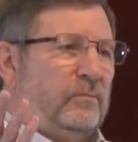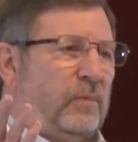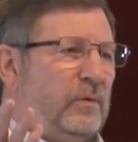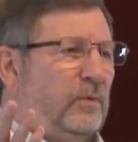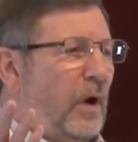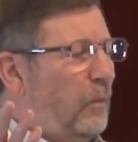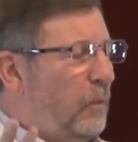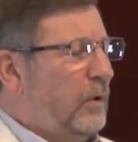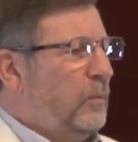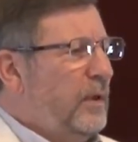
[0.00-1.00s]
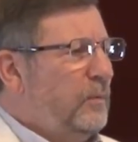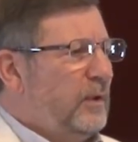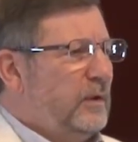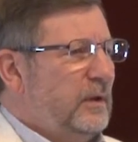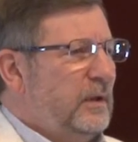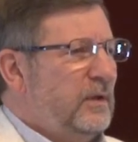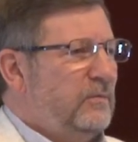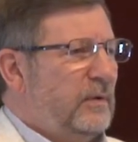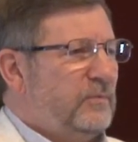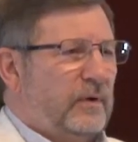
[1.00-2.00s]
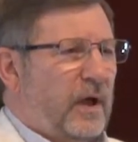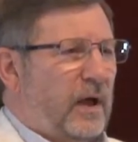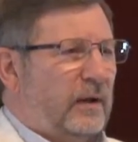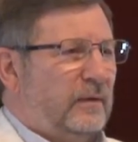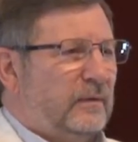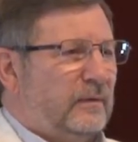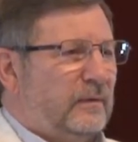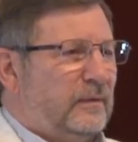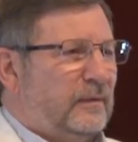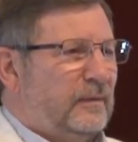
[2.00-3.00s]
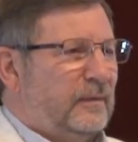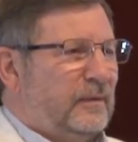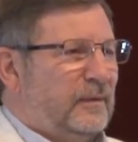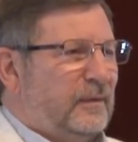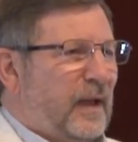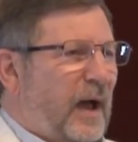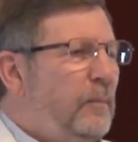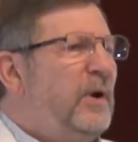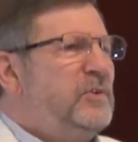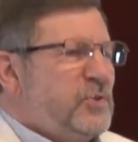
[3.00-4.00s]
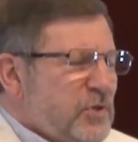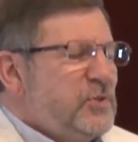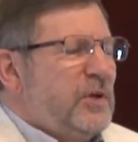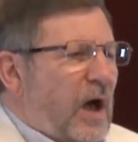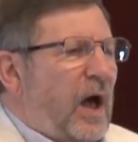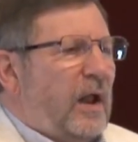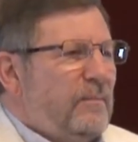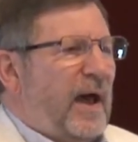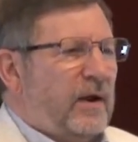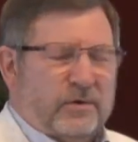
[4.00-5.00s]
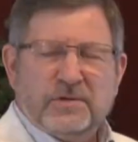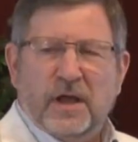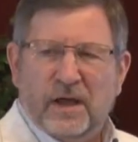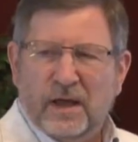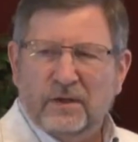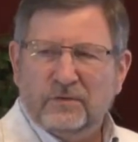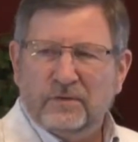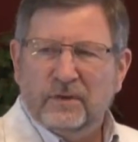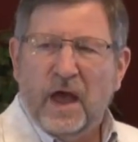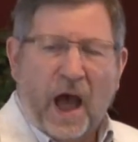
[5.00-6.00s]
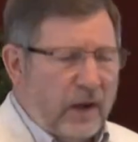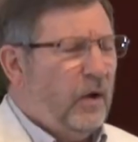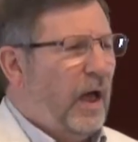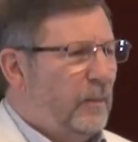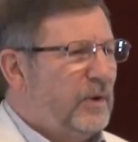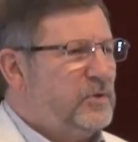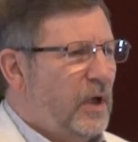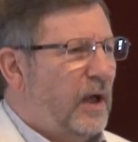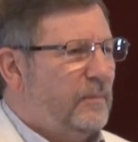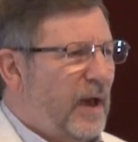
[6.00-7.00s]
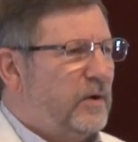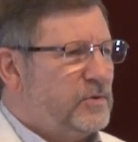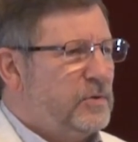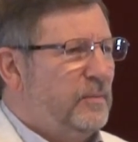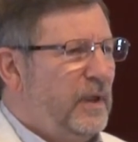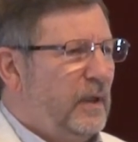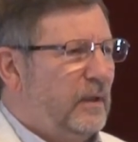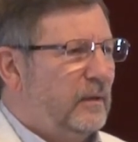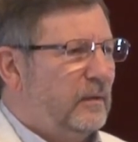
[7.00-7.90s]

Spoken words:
What are we willing to give up for God? How much does God matter to us? I know how much God matters to me.